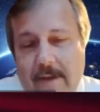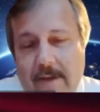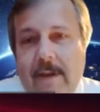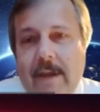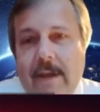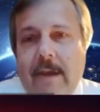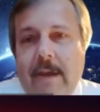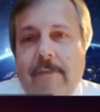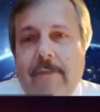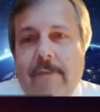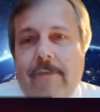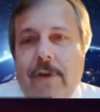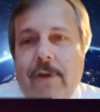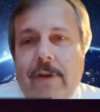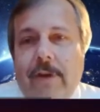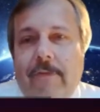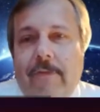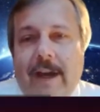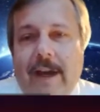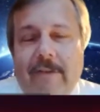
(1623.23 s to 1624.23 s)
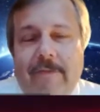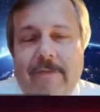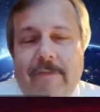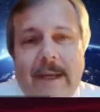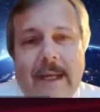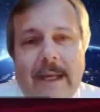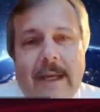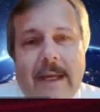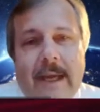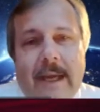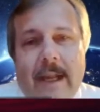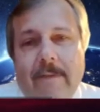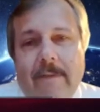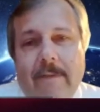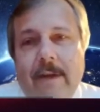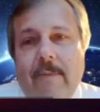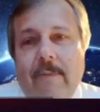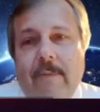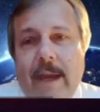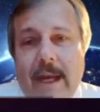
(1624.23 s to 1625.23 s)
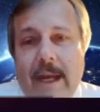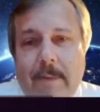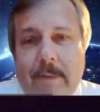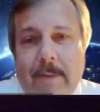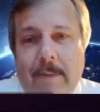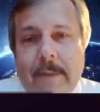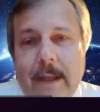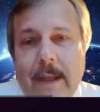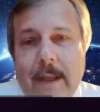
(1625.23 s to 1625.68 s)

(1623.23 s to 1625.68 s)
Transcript: here 35 millikelvin available.